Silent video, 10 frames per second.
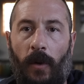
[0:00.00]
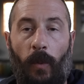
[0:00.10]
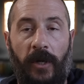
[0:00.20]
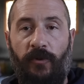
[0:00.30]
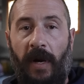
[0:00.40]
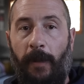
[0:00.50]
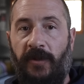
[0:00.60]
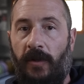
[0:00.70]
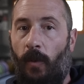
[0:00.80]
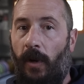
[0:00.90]
Which reps
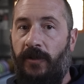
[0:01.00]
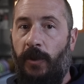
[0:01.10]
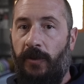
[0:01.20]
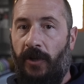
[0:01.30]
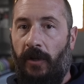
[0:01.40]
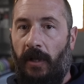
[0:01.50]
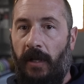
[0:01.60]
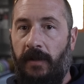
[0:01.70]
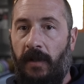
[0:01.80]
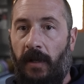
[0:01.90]
are the ones you
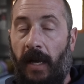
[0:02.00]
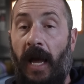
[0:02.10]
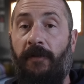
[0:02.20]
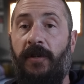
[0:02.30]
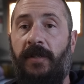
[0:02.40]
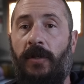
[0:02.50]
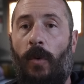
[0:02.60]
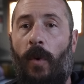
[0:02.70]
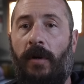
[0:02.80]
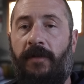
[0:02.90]
internalize? Every single
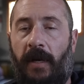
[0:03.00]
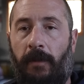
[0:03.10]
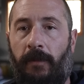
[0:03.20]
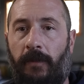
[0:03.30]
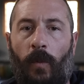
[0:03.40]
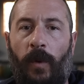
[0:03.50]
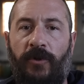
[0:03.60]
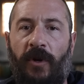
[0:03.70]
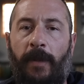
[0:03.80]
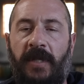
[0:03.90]
one of them.
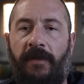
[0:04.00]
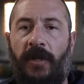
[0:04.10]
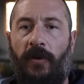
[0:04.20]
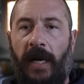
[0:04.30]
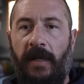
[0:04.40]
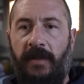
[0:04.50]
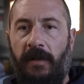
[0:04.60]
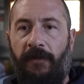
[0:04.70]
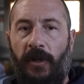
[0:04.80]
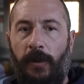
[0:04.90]
Which reps have the greatest
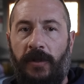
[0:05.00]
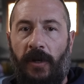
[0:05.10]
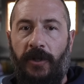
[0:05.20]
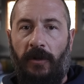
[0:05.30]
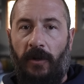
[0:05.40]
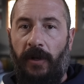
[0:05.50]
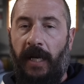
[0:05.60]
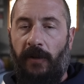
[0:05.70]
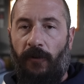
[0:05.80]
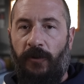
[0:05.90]
influence on your learning
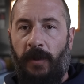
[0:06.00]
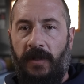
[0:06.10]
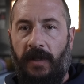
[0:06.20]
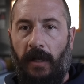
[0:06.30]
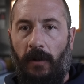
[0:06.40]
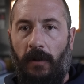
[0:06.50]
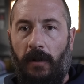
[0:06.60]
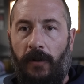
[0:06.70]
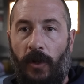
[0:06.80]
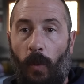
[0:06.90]
and ultimate skill?
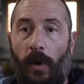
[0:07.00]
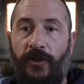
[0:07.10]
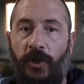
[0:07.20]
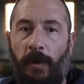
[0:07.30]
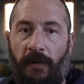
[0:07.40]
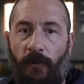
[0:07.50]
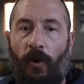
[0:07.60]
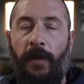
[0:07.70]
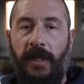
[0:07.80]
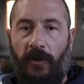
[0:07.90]
The ones you
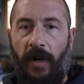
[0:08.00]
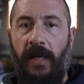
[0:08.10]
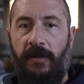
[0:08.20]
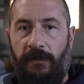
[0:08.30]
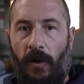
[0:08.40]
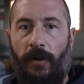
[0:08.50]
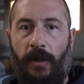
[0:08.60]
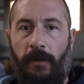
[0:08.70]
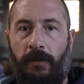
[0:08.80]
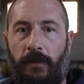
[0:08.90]
perform in the greatest
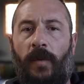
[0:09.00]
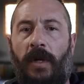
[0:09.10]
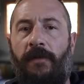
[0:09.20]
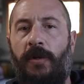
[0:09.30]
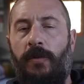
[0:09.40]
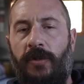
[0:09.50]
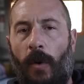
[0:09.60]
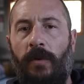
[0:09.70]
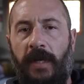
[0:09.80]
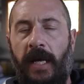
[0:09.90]
volume. If you
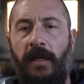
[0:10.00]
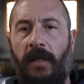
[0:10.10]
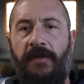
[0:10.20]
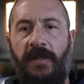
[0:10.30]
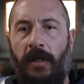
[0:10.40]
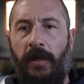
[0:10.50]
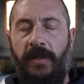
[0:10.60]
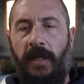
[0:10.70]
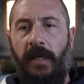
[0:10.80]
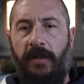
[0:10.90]
don't take lifts
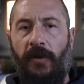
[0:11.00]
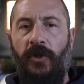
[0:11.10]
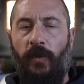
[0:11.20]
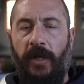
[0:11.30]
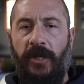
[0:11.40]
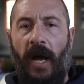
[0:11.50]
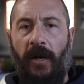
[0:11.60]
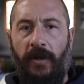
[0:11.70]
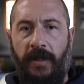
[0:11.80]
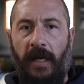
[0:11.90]
seriously until you reach
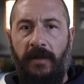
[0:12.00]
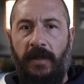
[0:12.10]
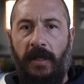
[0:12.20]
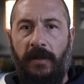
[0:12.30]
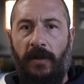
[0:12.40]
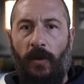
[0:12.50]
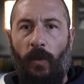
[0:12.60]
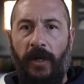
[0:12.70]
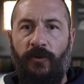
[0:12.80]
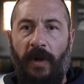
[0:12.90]
higher intensities,
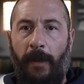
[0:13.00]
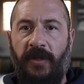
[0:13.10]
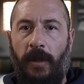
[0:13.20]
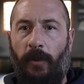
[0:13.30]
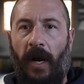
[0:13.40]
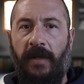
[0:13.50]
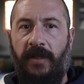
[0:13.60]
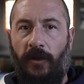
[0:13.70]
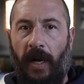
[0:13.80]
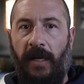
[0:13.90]
which reps comprise
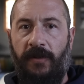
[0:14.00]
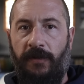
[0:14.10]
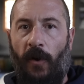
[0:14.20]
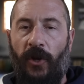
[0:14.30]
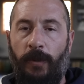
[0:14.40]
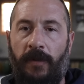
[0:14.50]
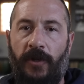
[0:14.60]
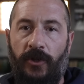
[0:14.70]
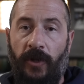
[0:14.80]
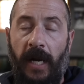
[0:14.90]
the greatest volume of
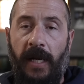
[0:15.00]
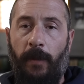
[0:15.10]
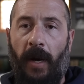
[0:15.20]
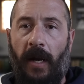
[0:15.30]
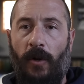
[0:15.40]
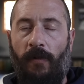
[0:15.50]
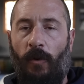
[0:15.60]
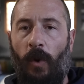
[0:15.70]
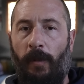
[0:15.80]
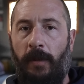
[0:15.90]
your training by an
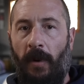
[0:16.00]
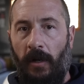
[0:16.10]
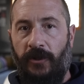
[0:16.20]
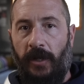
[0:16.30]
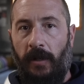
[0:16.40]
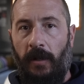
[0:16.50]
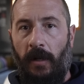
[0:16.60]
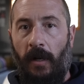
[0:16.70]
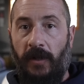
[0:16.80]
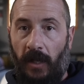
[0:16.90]
overwhelming margin?
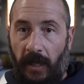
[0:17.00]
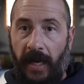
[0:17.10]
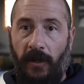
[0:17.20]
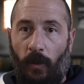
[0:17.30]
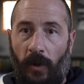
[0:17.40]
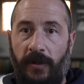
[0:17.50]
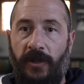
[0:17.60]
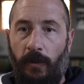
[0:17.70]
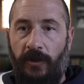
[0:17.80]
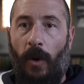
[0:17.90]
The lighter ones
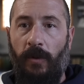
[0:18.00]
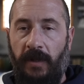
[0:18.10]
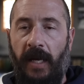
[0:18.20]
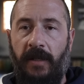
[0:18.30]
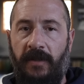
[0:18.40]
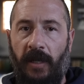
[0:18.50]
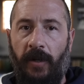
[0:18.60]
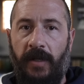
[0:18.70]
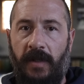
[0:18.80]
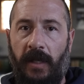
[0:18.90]
you don't take
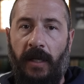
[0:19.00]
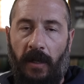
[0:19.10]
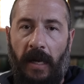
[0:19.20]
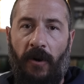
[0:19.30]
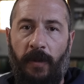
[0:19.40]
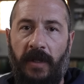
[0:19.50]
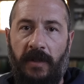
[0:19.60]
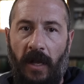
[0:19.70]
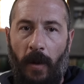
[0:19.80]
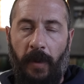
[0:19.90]
seriously and allow to be
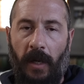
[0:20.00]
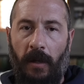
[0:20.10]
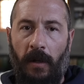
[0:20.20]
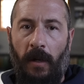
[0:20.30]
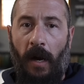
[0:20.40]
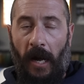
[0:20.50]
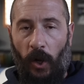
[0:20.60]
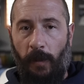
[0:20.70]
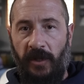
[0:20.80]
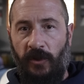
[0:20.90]
sloppy. I
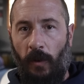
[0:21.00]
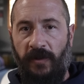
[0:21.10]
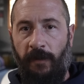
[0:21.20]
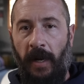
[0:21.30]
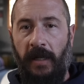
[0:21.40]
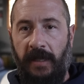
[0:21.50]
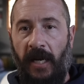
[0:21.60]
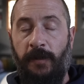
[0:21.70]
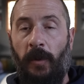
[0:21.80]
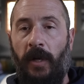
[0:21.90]
hope the source of my
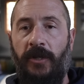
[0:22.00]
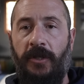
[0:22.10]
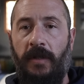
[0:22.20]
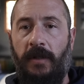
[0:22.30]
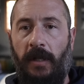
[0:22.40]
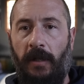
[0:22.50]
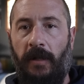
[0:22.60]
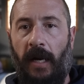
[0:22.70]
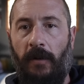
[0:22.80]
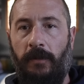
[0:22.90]
exasperation is clear
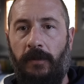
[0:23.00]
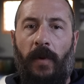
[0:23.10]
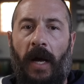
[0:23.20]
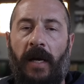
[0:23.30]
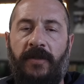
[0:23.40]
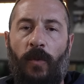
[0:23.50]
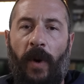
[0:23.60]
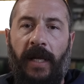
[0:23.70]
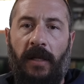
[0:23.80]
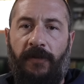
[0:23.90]
now. As a
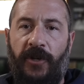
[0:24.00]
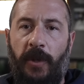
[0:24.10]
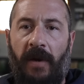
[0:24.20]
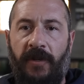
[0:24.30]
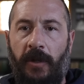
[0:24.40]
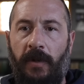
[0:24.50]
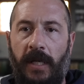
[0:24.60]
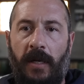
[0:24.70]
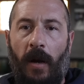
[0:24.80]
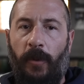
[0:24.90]
weightlifter, you have a
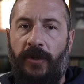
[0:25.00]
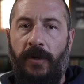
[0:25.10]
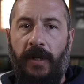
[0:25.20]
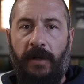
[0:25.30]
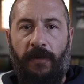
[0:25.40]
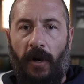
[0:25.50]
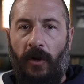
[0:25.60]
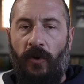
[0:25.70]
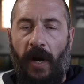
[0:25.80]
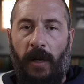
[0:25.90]
unique opportunity for
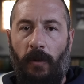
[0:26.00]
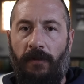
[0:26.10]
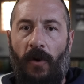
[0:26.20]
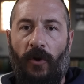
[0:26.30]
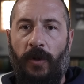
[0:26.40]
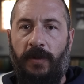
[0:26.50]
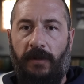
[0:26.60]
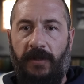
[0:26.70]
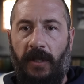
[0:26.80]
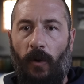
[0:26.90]
incredible volumes
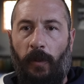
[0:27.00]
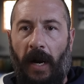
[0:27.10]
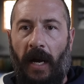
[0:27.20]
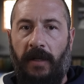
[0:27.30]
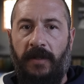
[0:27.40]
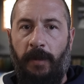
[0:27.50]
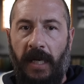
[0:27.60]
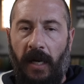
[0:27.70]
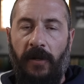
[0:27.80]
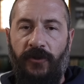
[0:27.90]
of skill practice
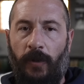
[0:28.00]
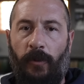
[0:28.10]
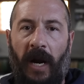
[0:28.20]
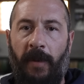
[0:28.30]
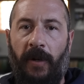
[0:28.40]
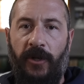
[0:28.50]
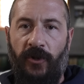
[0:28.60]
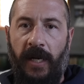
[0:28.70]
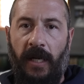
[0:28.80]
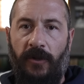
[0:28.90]
because your primary
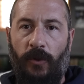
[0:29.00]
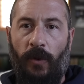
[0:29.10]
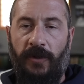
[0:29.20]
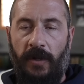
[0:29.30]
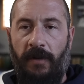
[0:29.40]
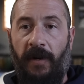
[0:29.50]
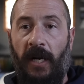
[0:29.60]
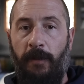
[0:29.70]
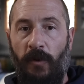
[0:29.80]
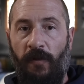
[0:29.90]
training tools are the
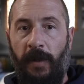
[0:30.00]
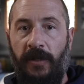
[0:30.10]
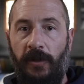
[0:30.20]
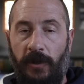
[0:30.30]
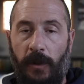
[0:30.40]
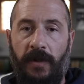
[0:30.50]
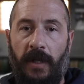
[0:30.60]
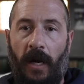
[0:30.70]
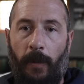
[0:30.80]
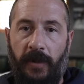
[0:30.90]
very movements you use in
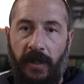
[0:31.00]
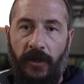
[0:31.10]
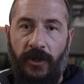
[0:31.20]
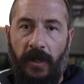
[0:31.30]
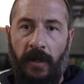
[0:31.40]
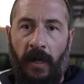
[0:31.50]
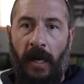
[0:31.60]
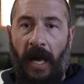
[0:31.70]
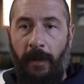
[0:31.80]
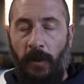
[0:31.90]
competition,
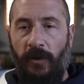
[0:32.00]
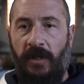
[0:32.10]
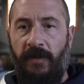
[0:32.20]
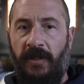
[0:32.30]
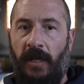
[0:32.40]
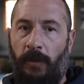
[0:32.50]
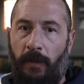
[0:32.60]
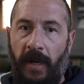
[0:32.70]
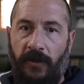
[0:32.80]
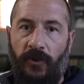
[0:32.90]
and most of the
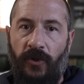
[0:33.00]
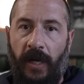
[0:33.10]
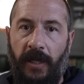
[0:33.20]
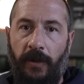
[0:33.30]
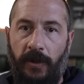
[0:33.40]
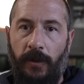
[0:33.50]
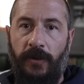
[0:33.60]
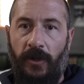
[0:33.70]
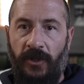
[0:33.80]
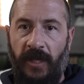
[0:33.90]
supplemental training you use
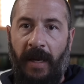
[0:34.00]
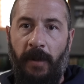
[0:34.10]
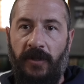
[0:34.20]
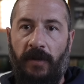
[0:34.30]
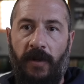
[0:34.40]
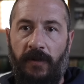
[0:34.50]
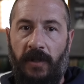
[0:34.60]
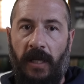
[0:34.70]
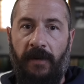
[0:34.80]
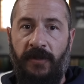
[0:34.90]
are segments of those
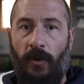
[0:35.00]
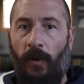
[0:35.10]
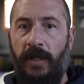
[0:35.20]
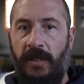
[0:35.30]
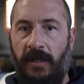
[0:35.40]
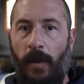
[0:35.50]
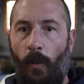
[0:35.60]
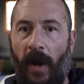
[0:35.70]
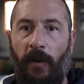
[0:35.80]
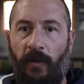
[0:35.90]
lifts or in some
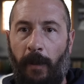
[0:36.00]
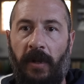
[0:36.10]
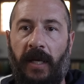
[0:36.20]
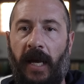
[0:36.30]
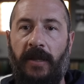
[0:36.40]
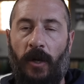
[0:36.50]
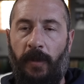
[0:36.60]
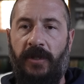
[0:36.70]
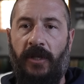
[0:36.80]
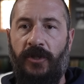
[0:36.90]
way replicate their
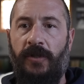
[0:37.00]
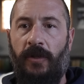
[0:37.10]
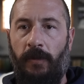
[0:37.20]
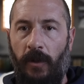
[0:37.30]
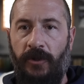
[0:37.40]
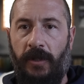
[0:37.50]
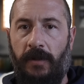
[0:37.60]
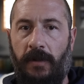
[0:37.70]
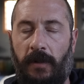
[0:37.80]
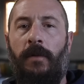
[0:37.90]
positions or
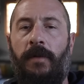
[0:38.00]
motions.